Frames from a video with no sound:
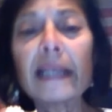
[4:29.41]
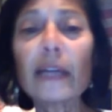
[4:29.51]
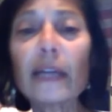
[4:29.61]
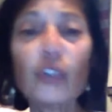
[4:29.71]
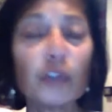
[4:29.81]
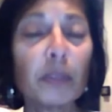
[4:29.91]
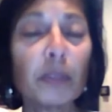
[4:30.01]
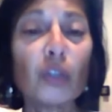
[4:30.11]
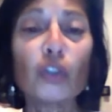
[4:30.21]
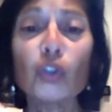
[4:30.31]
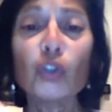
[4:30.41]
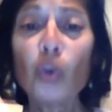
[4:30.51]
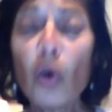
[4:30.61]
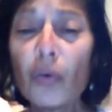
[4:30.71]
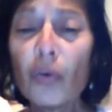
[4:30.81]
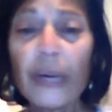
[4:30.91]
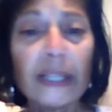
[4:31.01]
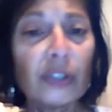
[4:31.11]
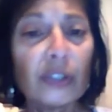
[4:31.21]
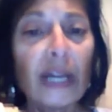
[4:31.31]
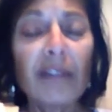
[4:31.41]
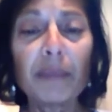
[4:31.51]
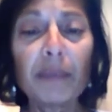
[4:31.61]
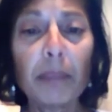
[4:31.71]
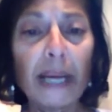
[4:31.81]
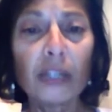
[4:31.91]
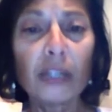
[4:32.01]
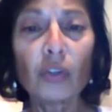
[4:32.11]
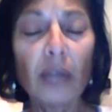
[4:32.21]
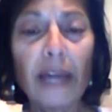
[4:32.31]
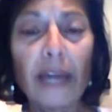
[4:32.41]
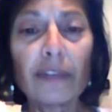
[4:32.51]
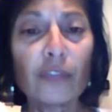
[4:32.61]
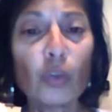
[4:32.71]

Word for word: Now, just because you're ready to have me back in your life,